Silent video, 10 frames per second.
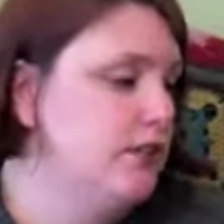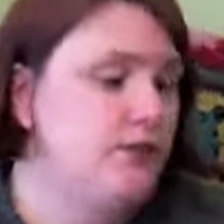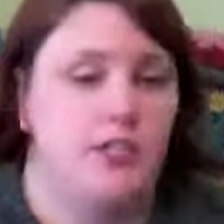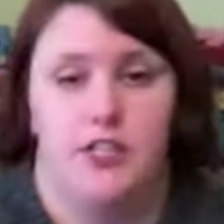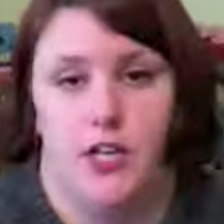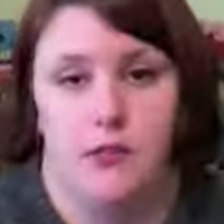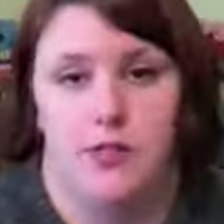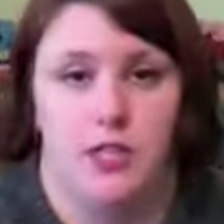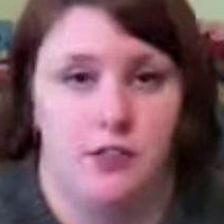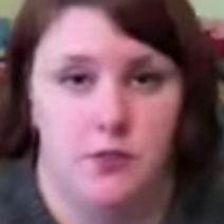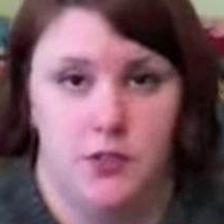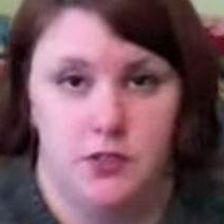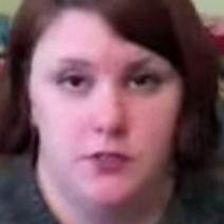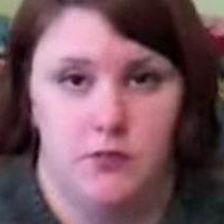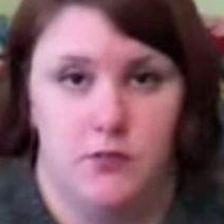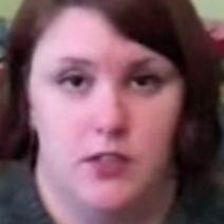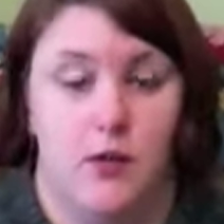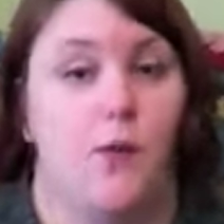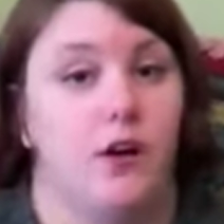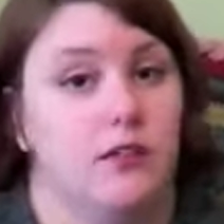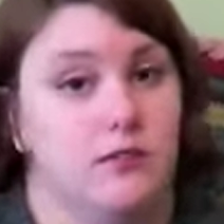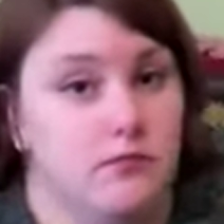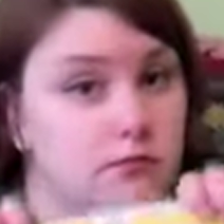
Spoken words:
finished objects, which were not, well,